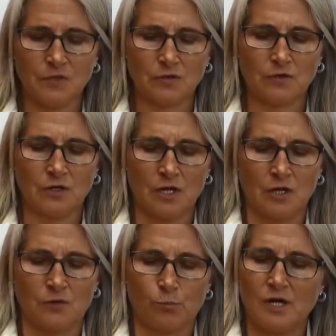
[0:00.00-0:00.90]
They're
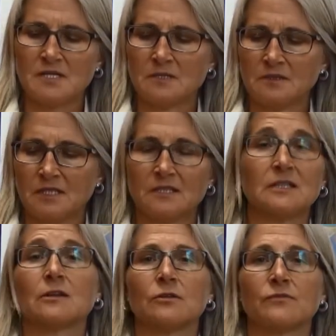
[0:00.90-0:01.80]
presently a
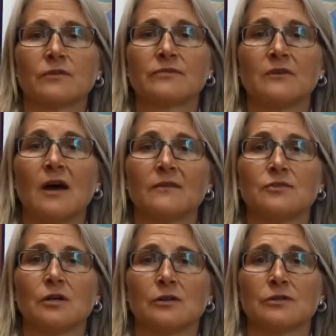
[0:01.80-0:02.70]
little over
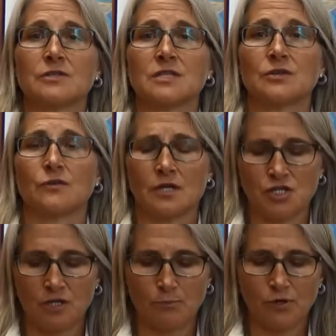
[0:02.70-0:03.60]
$5 to
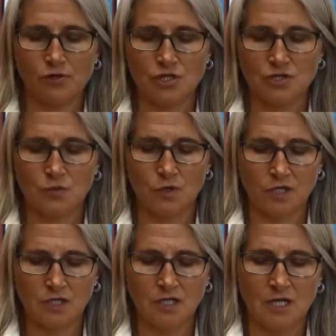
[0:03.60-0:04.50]
actually purchase
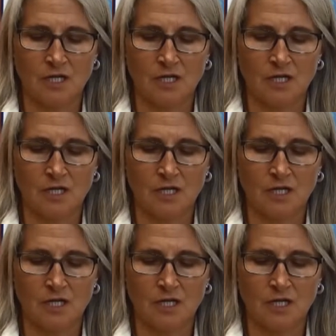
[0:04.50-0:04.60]
one.